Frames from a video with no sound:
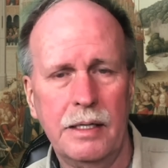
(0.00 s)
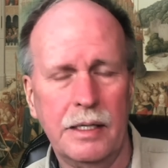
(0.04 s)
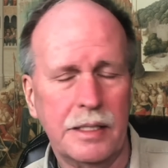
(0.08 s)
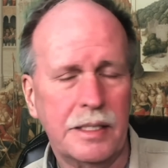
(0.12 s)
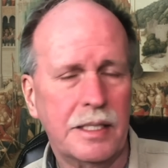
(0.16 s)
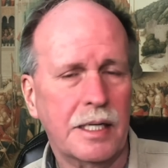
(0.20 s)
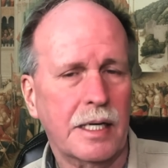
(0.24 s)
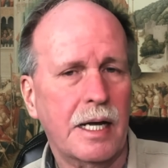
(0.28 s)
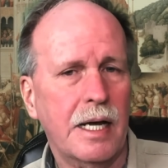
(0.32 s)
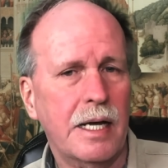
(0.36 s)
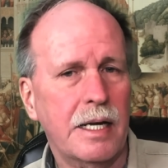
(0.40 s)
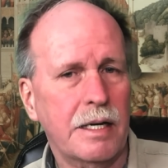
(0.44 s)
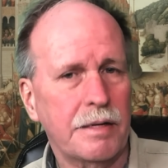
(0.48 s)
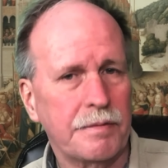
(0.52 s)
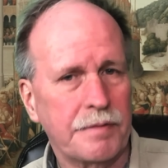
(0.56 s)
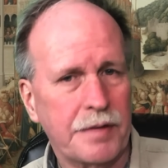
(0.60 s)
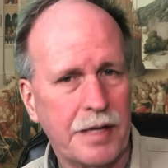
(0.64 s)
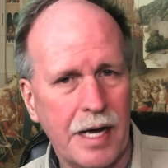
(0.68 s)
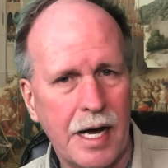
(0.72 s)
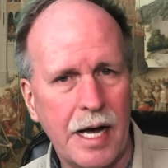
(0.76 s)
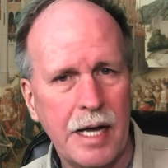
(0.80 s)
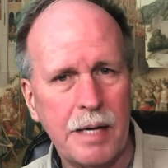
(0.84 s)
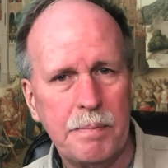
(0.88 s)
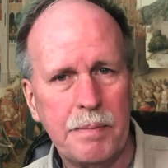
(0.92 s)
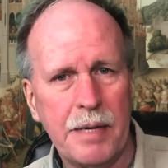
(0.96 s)
to kind of
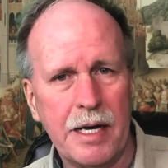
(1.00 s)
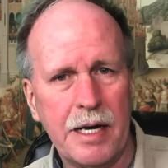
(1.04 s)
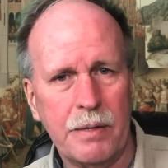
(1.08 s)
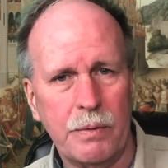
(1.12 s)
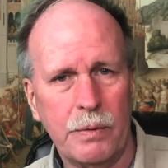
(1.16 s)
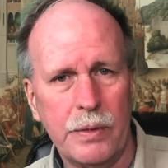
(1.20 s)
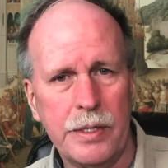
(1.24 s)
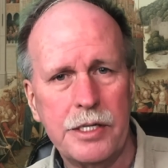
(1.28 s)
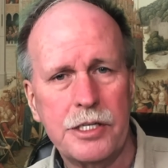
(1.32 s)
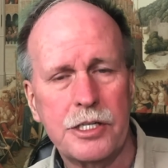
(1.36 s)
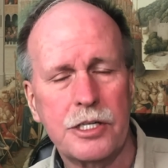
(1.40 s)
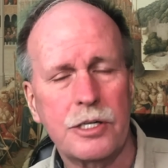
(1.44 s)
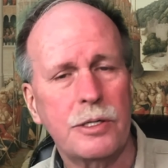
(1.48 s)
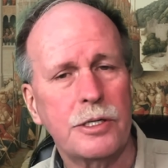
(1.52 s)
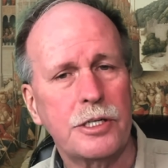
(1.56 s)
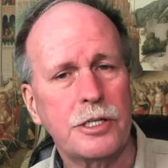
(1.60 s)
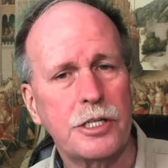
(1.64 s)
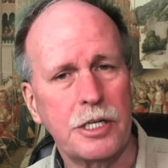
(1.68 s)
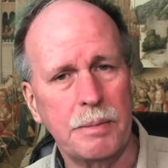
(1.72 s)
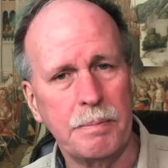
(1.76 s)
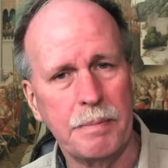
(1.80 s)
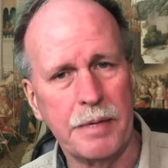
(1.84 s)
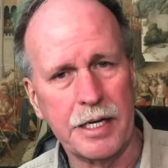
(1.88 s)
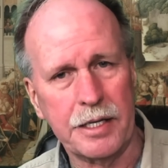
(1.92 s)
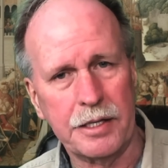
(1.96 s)
guide my
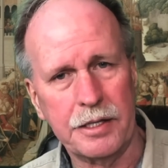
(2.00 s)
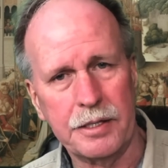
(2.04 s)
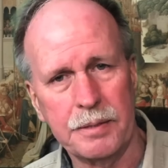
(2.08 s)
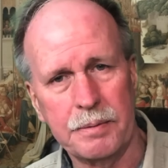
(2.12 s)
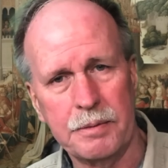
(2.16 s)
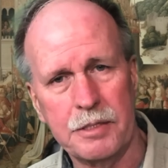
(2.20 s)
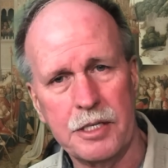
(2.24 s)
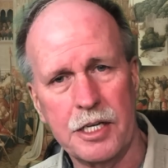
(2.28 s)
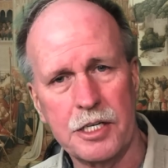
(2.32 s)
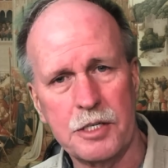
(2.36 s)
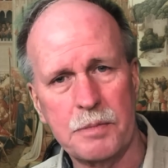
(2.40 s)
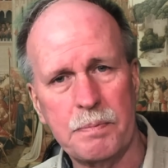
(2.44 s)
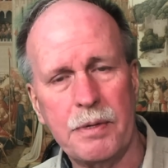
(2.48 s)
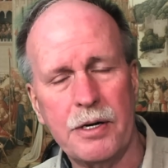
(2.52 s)
research and make this